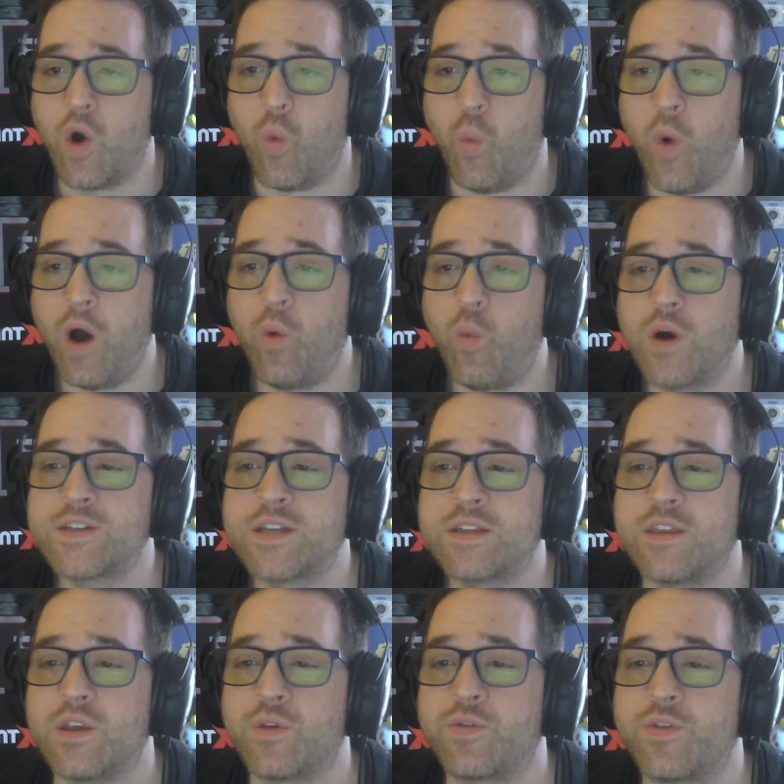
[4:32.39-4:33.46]
What was it
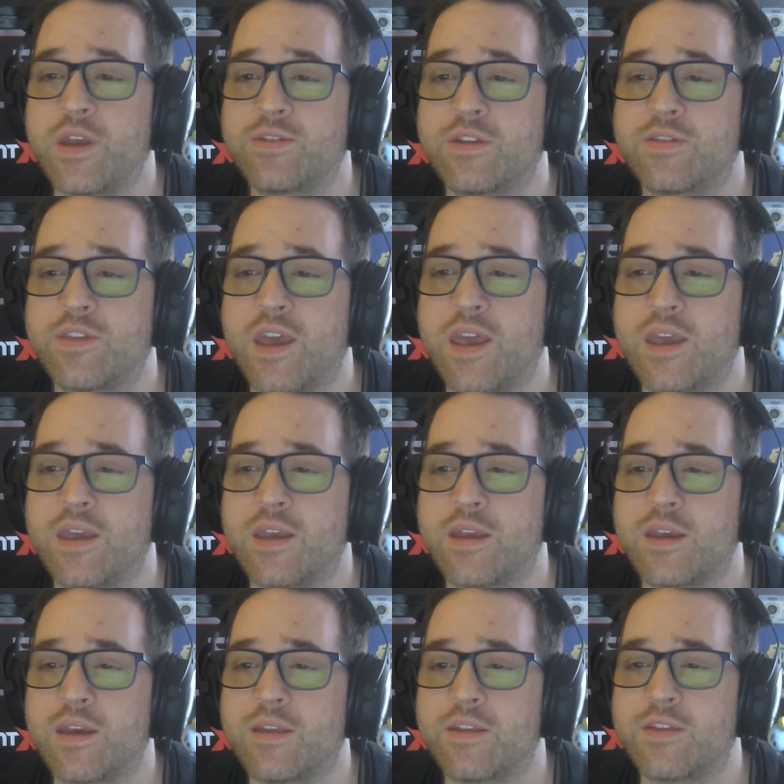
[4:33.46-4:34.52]
that you think that
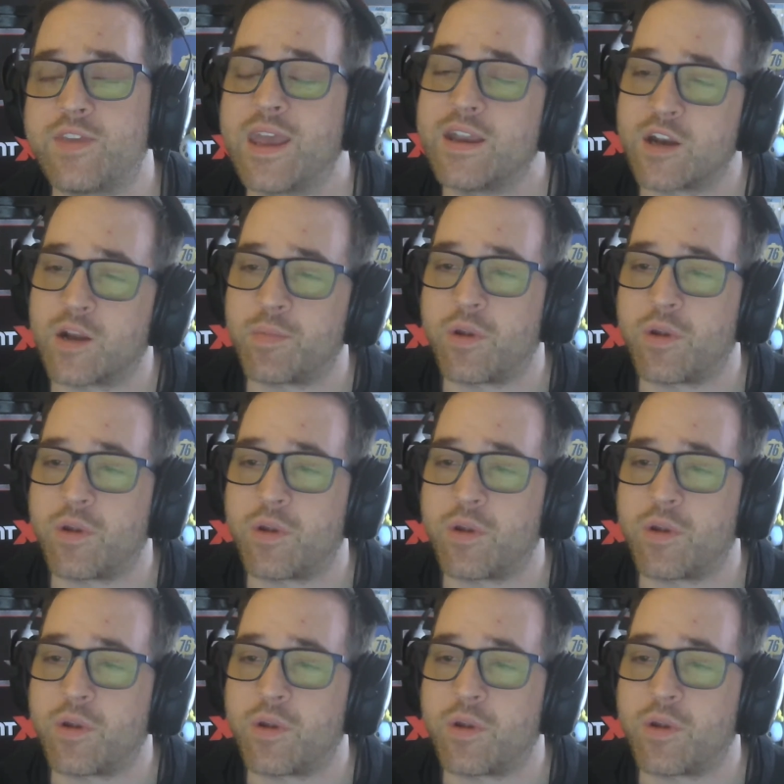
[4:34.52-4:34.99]
they that they ended up